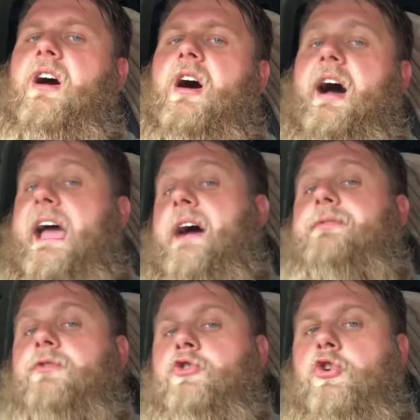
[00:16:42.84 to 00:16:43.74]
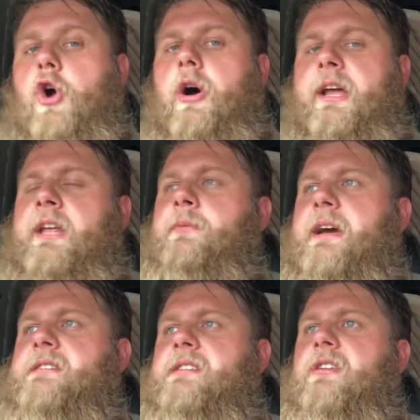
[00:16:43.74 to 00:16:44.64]
I haven't got
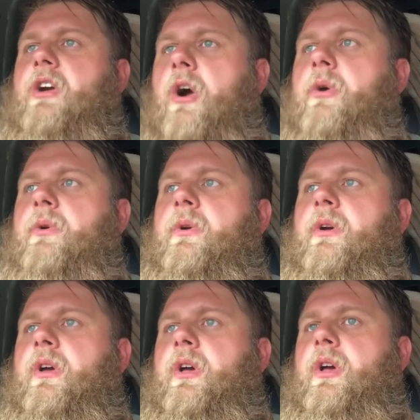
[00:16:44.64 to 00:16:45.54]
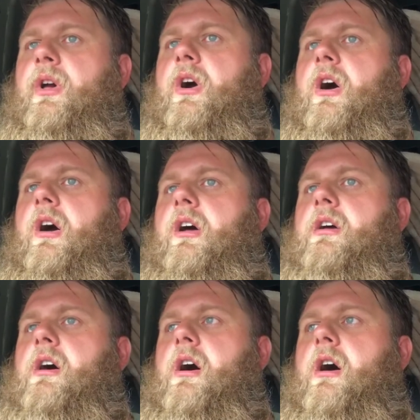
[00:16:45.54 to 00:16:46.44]
anywhere to go.
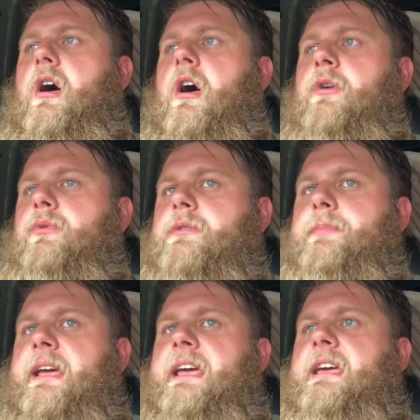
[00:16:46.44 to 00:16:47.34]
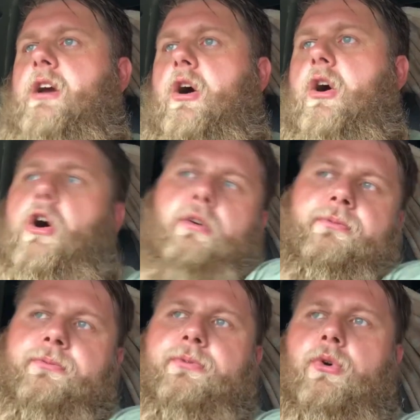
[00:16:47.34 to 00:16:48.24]
I would be off
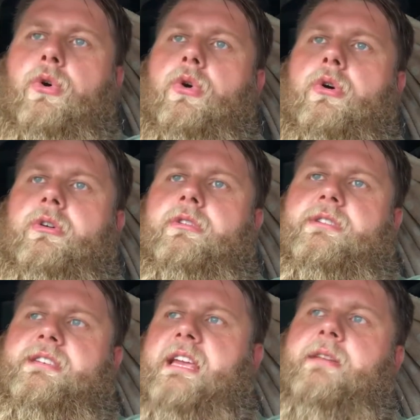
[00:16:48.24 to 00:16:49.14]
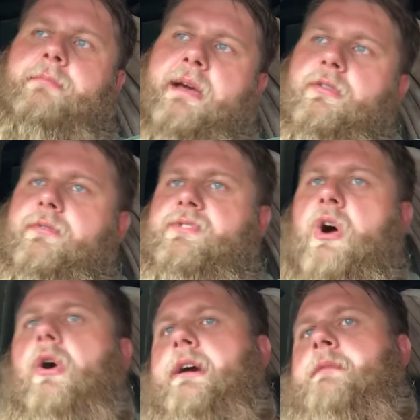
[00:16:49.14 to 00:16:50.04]
for said amount of
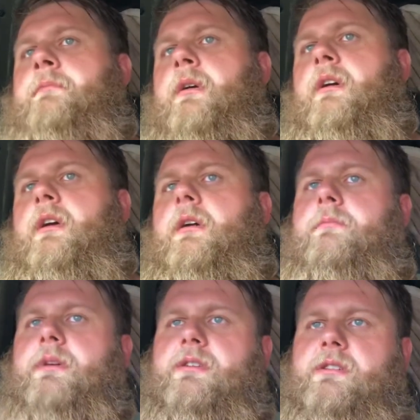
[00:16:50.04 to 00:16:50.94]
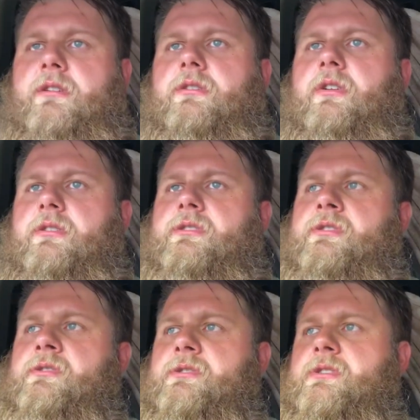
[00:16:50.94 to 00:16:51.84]
time because of the
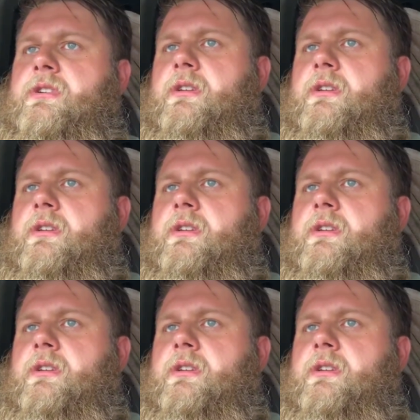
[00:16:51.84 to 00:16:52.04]
doctors,